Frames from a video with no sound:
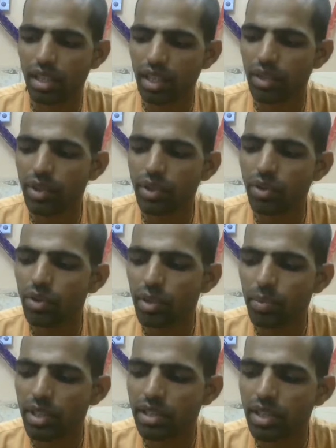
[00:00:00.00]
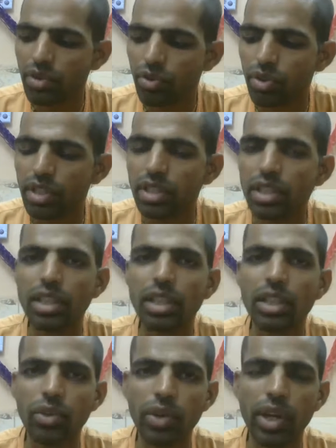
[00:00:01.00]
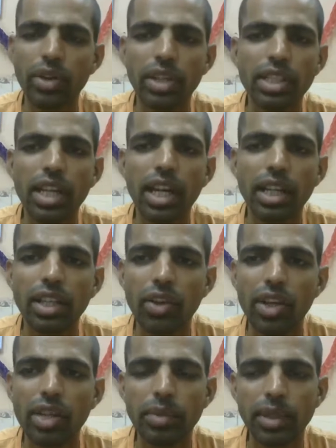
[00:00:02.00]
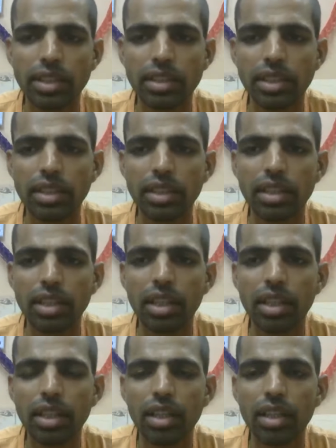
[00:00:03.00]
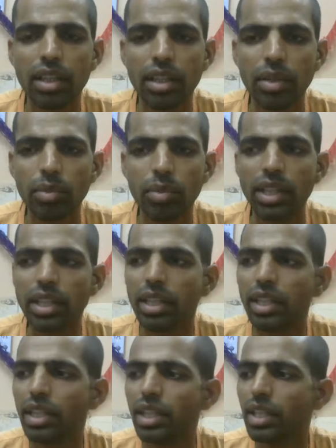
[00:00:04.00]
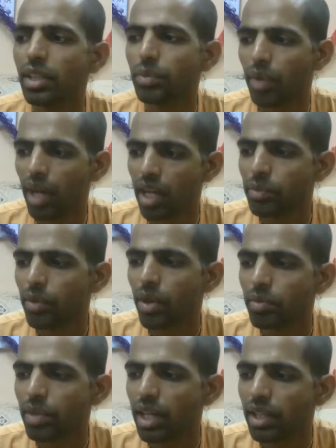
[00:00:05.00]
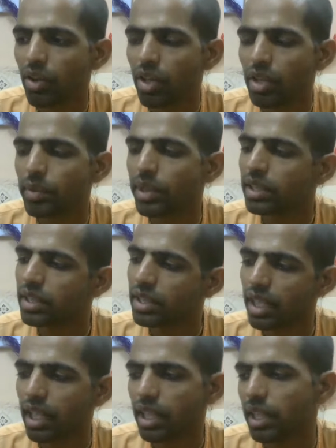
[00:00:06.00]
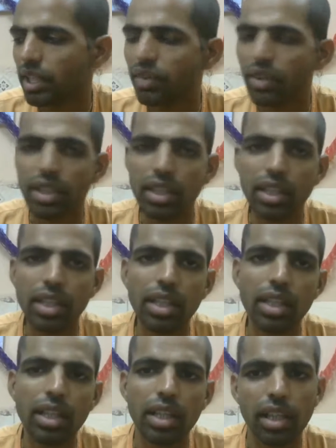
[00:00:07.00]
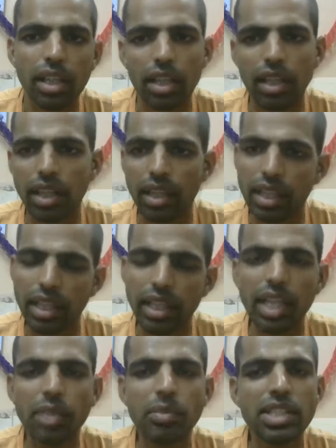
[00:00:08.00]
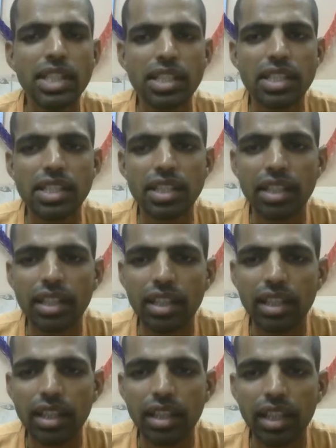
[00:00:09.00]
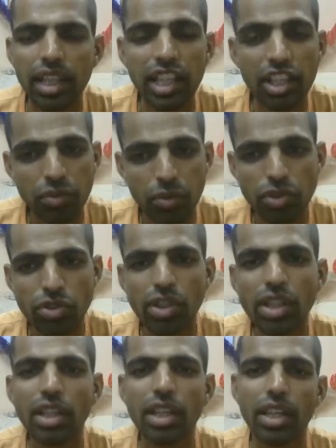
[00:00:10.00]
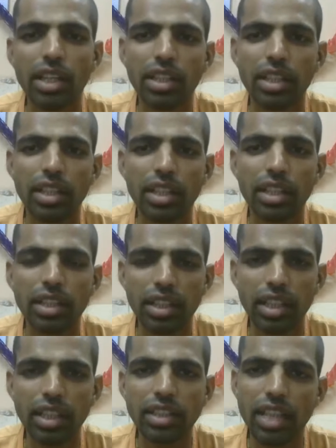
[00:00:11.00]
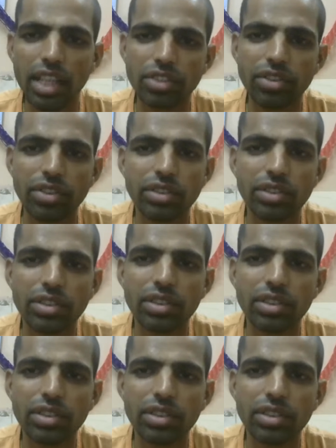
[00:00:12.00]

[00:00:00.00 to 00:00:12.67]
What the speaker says: given to the person who have desired qualification. But he fall from that qualification, then he can be changed in spiritual things also.